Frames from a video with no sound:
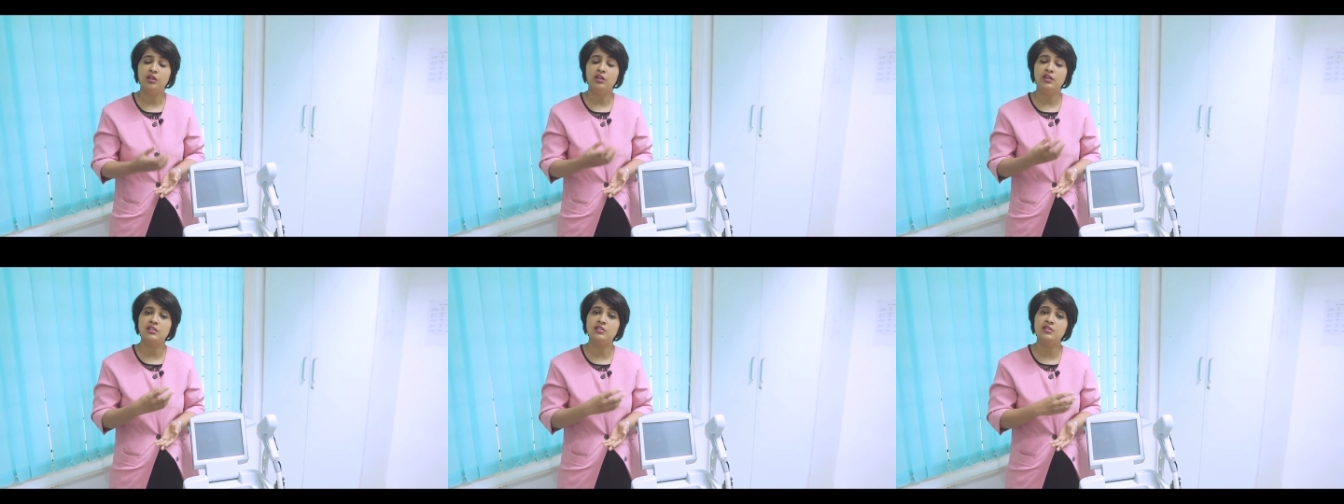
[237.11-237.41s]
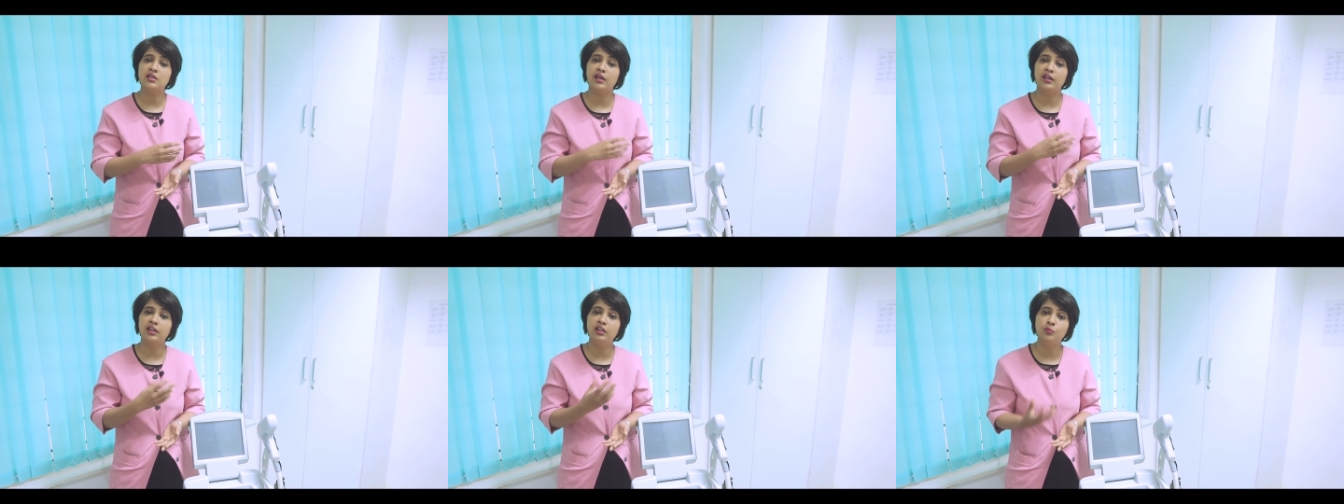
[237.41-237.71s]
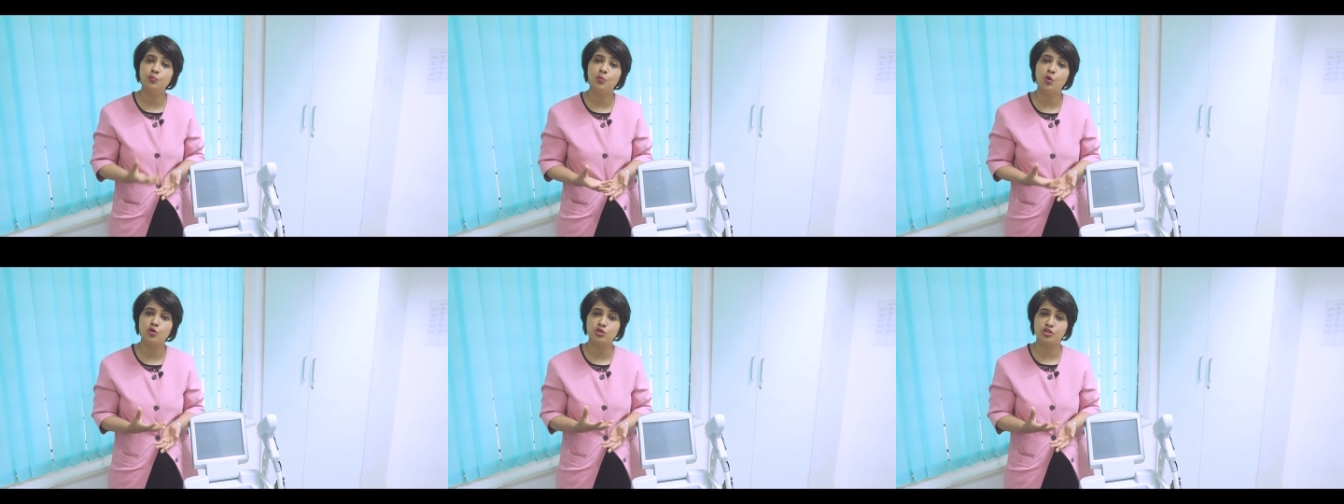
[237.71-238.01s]
is the
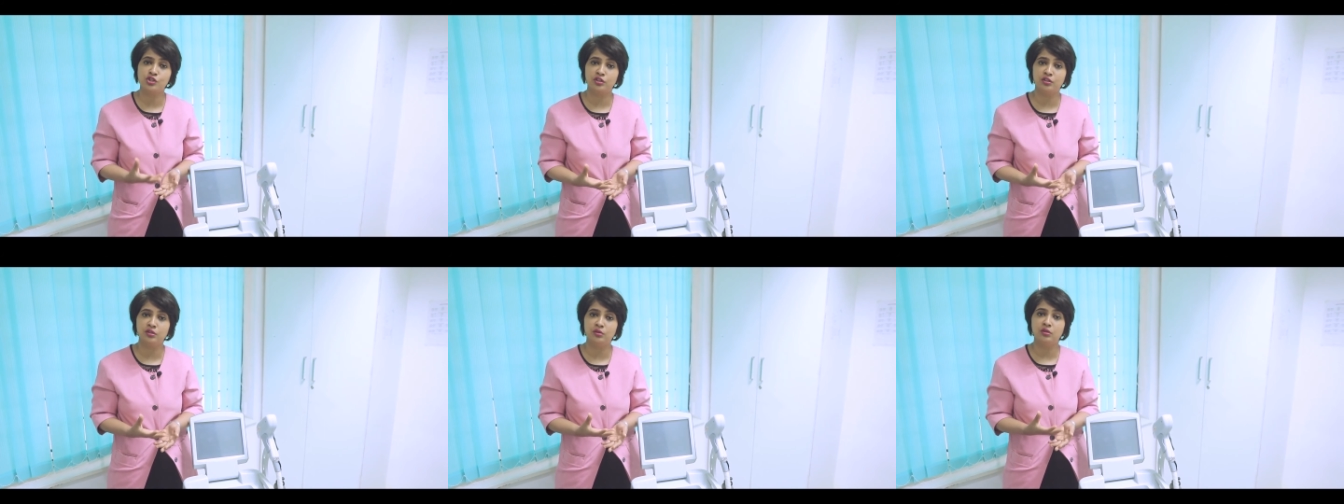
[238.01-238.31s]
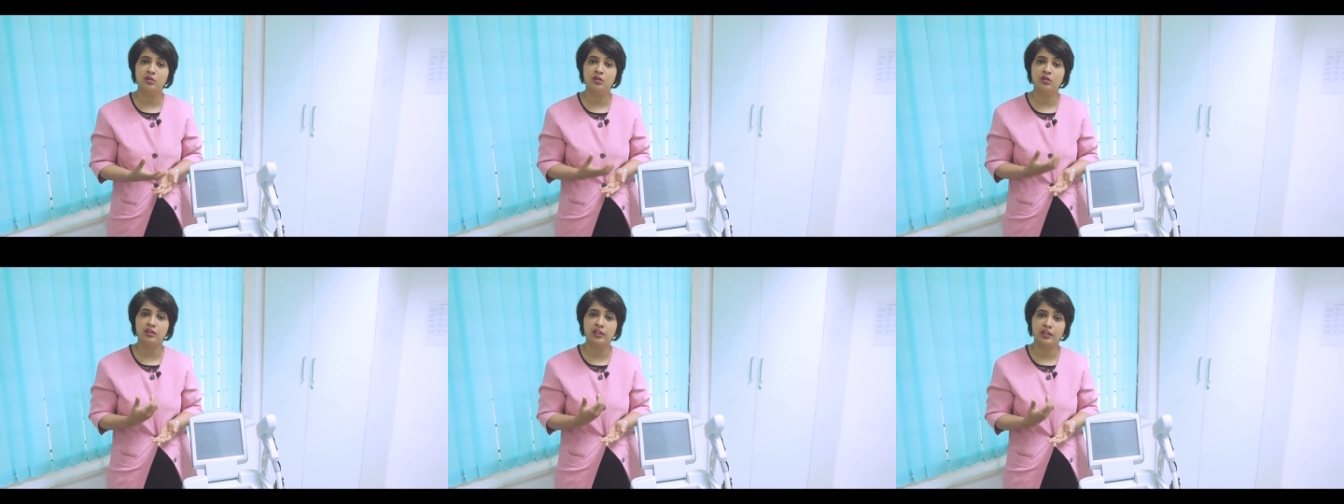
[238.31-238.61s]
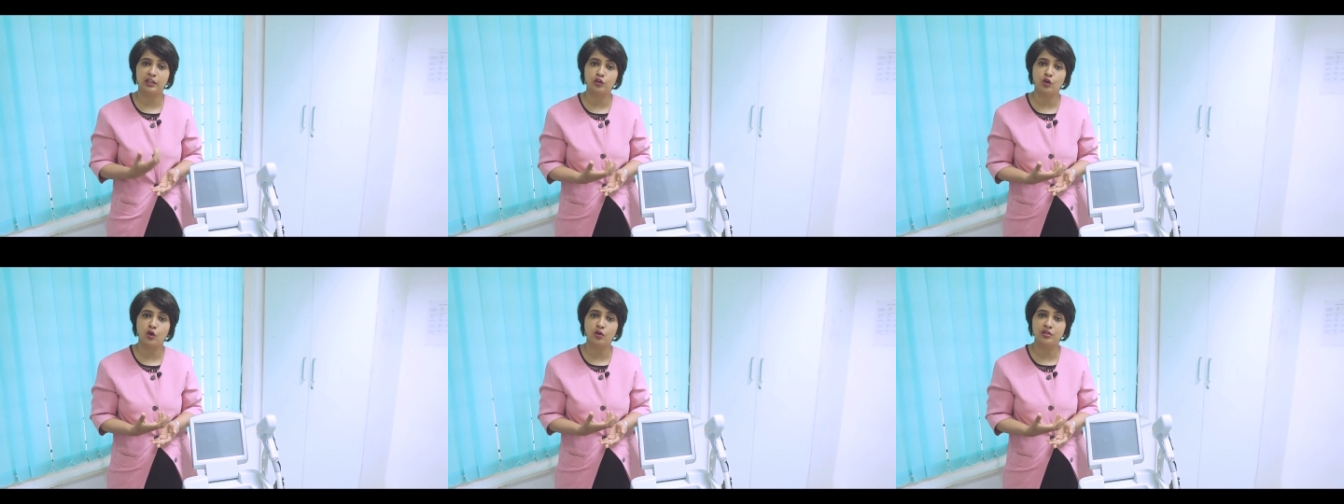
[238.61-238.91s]
in motion
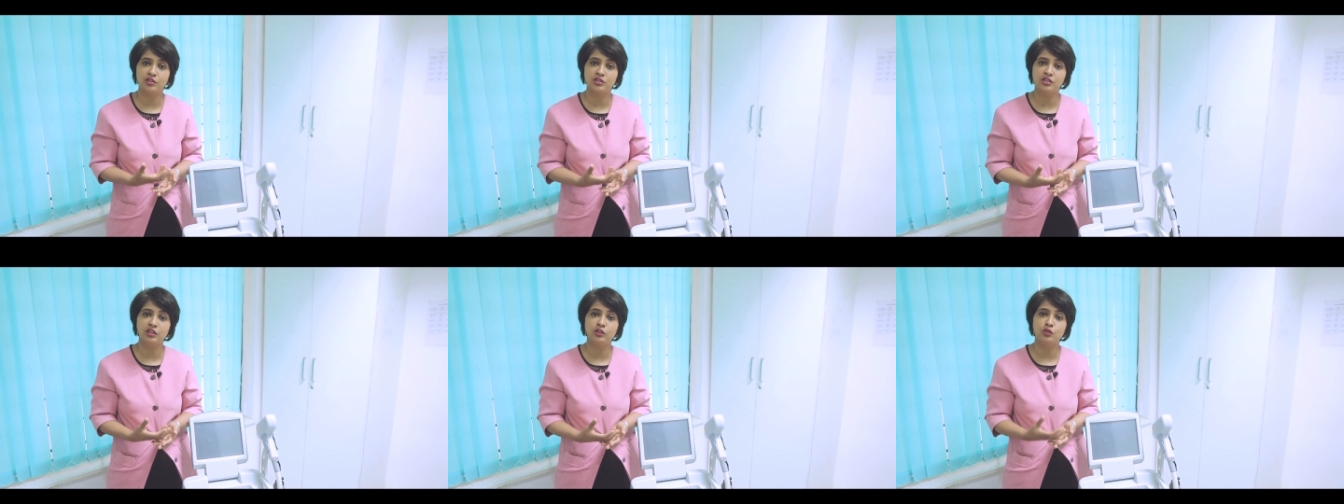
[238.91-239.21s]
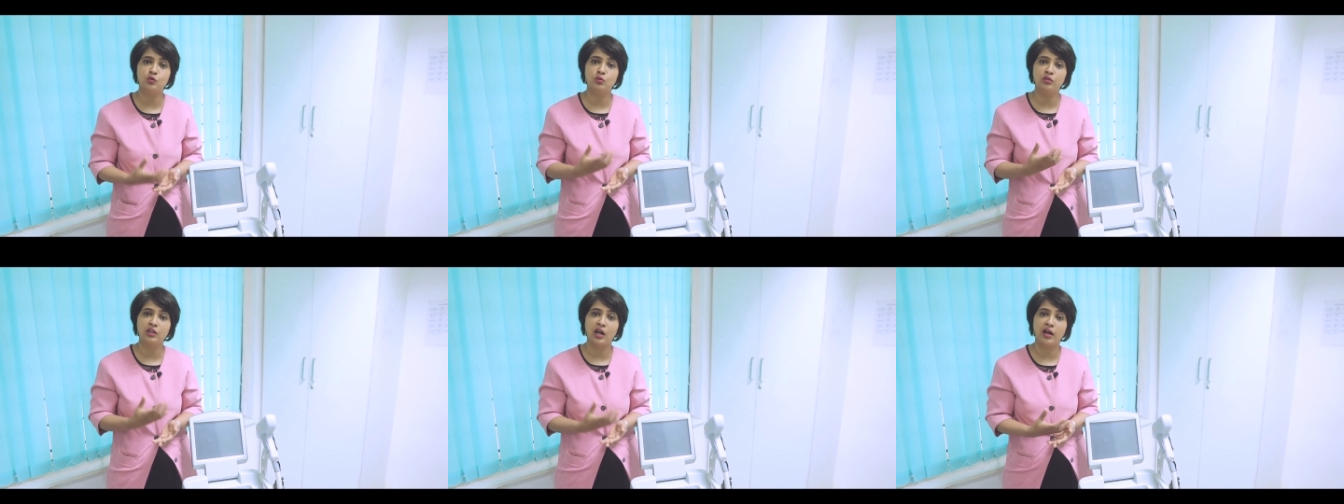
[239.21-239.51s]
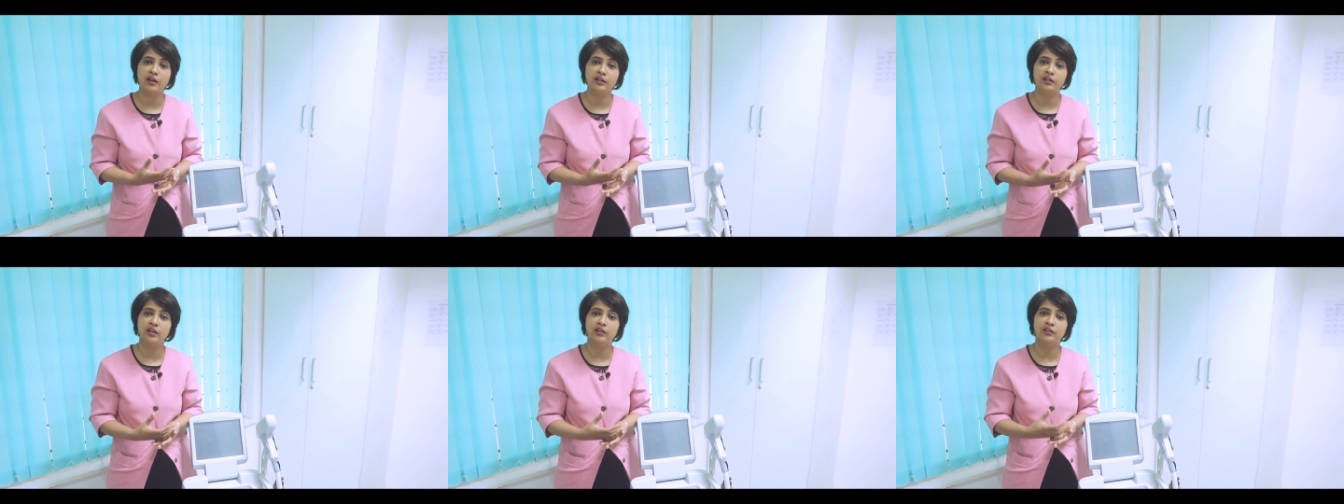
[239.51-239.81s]
technology to
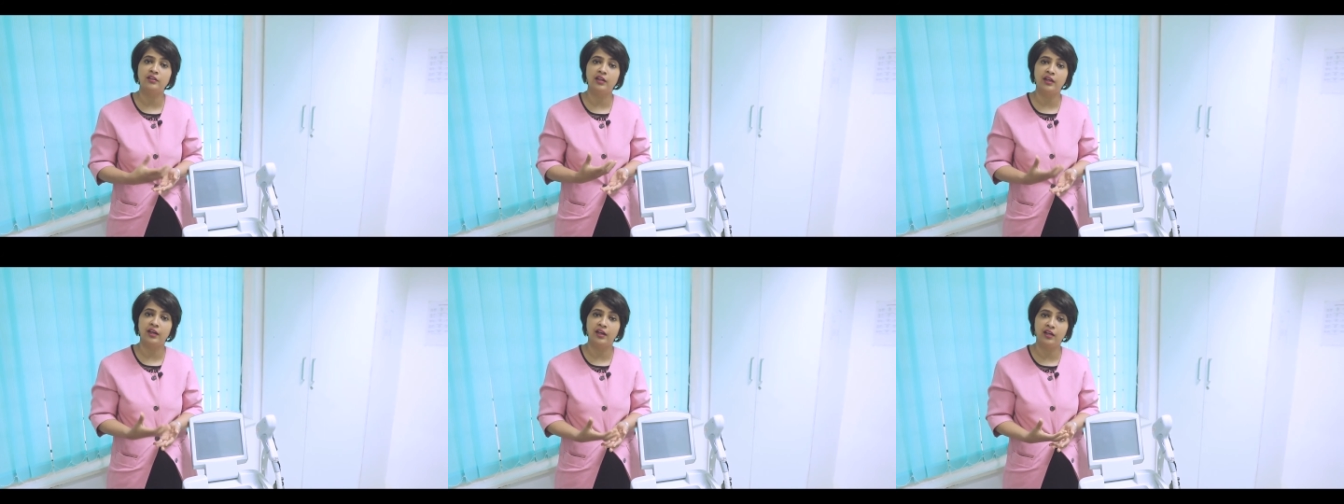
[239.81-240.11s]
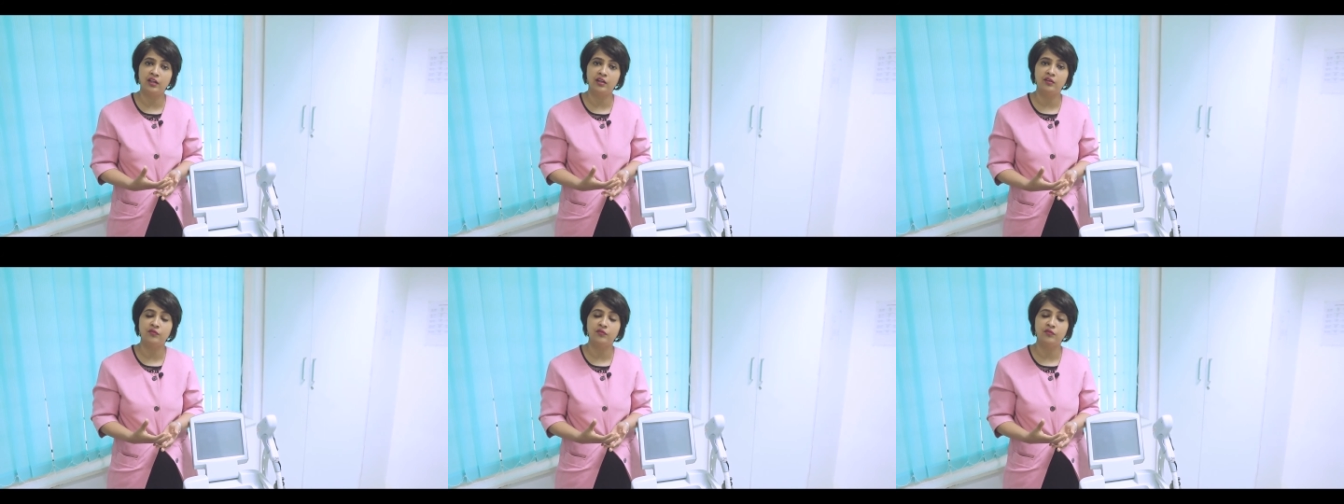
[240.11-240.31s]
target the hair